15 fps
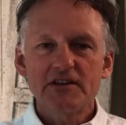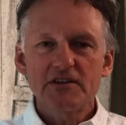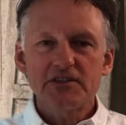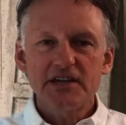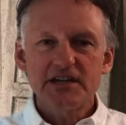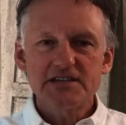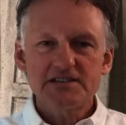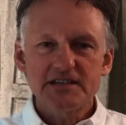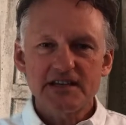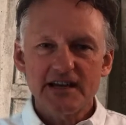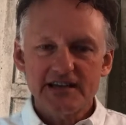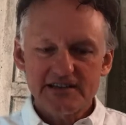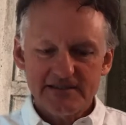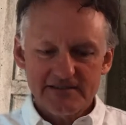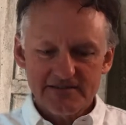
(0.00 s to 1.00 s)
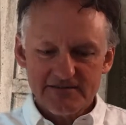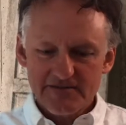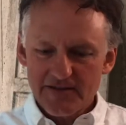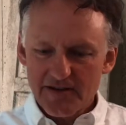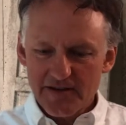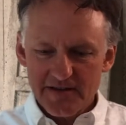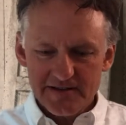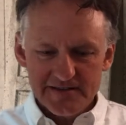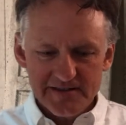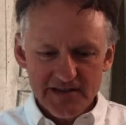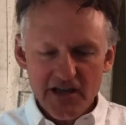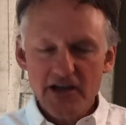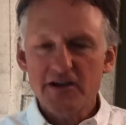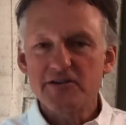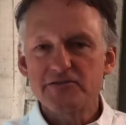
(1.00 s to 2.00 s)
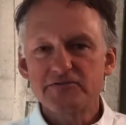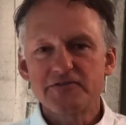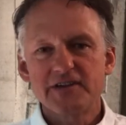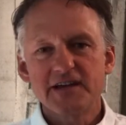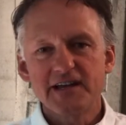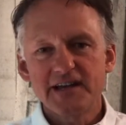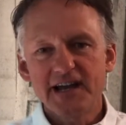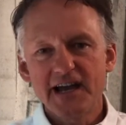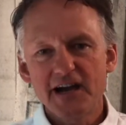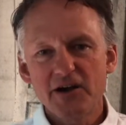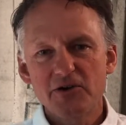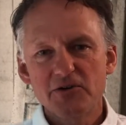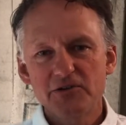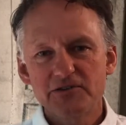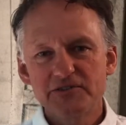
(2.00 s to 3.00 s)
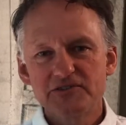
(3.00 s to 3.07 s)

the things that I loved and how